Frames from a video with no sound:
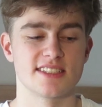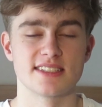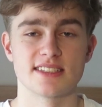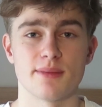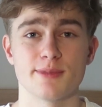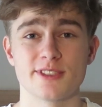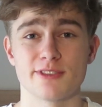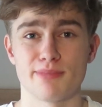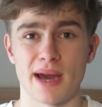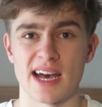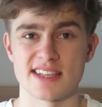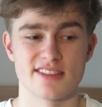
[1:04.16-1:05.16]
are just examples of
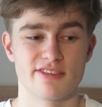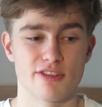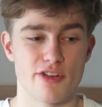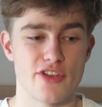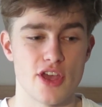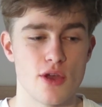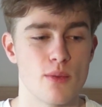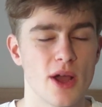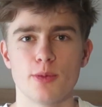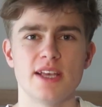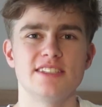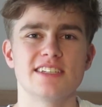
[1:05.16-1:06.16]
passive review.
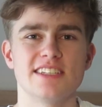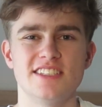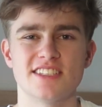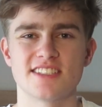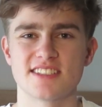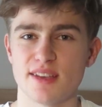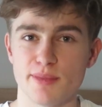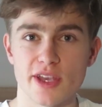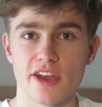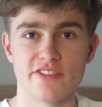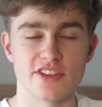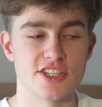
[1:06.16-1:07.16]
You're basically just
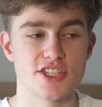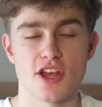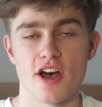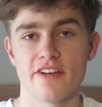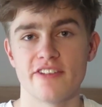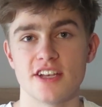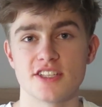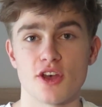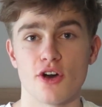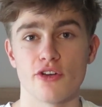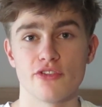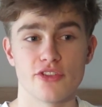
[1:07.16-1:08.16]
skimming over the surface
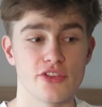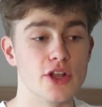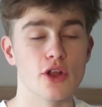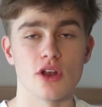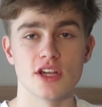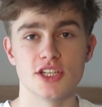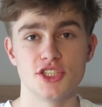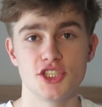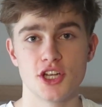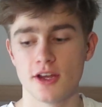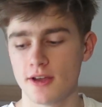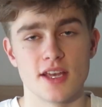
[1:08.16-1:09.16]
of the
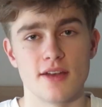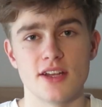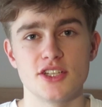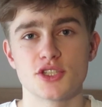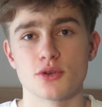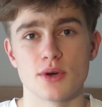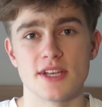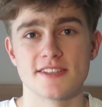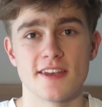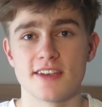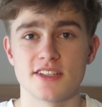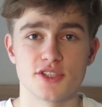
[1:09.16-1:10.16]
knowledge. So in short, it's
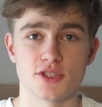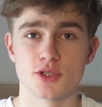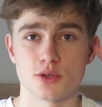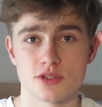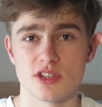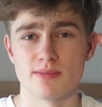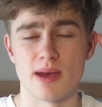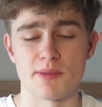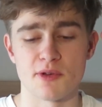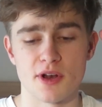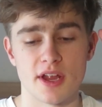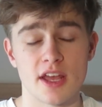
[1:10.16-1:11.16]
going into your short-term
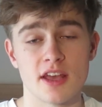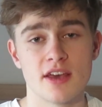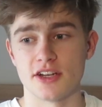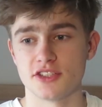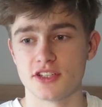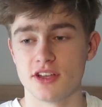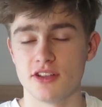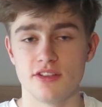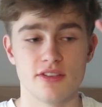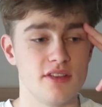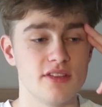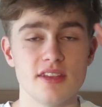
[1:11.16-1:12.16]
memory and
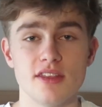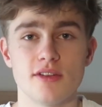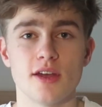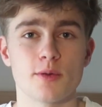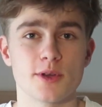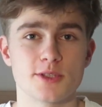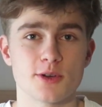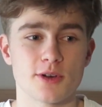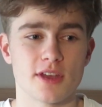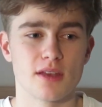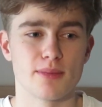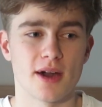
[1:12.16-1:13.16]
you think you know what you're
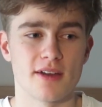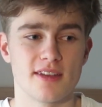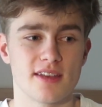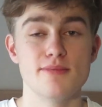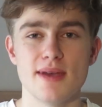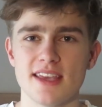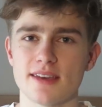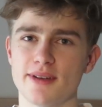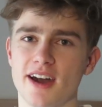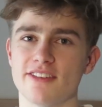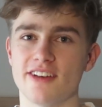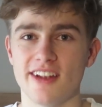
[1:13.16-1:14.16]
talking about. You may
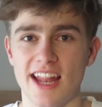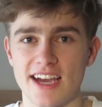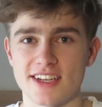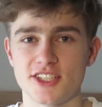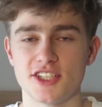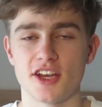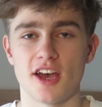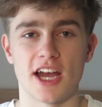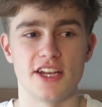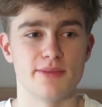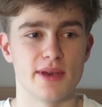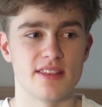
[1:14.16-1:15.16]
come out of a lecture
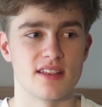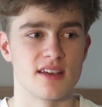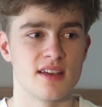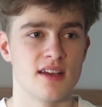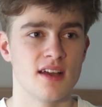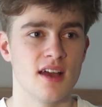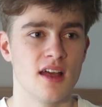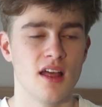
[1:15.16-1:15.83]
and you may think,